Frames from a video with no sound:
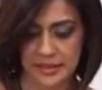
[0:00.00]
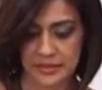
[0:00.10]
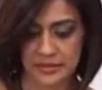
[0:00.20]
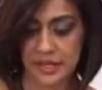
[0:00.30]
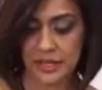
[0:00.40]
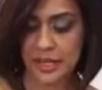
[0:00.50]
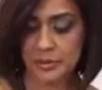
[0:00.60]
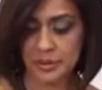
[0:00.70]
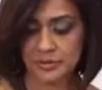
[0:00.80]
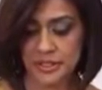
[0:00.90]
It's very
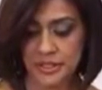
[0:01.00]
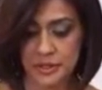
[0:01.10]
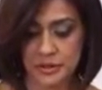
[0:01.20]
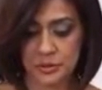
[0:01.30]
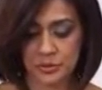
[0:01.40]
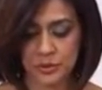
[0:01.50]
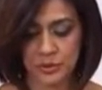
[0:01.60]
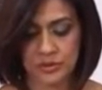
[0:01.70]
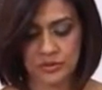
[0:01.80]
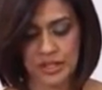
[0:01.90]
uplifting to the
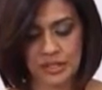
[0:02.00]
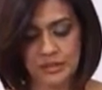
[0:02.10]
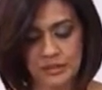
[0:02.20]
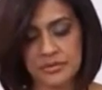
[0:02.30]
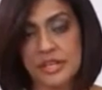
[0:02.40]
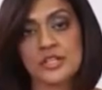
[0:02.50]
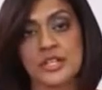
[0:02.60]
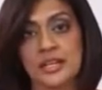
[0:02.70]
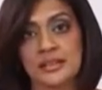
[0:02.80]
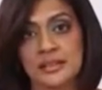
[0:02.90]
mood, very
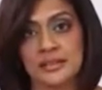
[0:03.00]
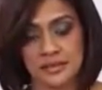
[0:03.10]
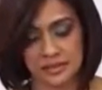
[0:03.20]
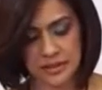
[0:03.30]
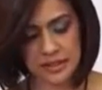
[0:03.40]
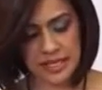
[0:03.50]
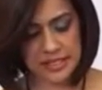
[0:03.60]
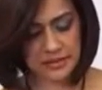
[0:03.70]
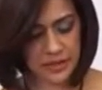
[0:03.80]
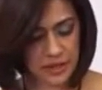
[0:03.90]
refreshing. It
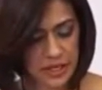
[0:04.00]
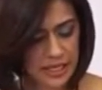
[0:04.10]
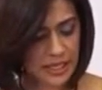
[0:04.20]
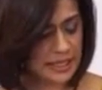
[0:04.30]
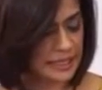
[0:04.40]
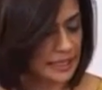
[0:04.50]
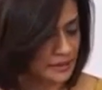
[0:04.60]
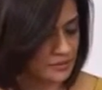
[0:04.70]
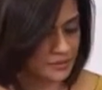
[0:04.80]
has a very clean